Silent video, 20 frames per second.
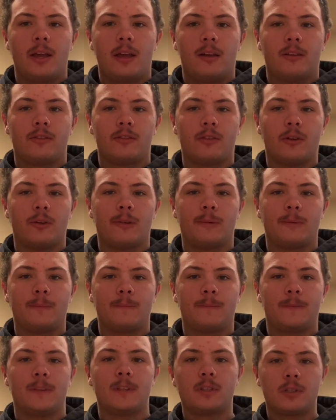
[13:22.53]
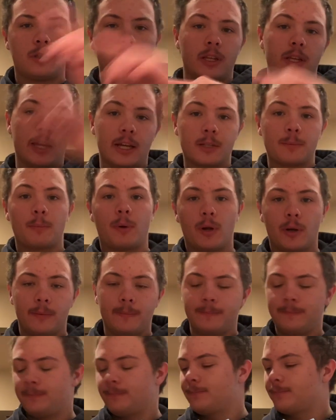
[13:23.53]
So the next part,
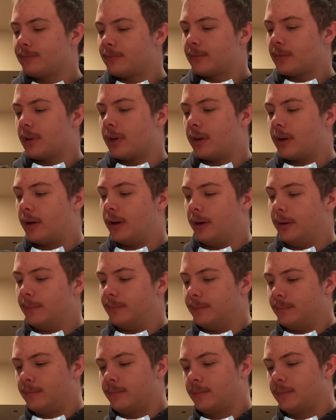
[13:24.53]
we'll